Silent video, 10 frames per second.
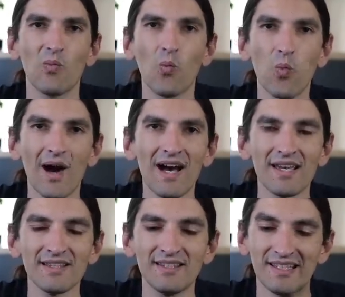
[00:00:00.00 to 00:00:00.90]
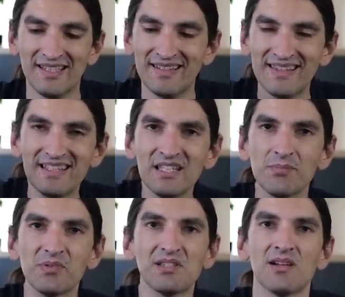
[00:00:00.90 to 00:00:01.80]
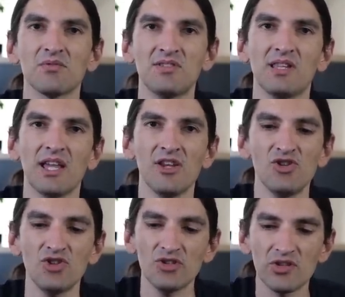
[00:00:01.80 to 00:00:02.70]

wide and deep soundstage.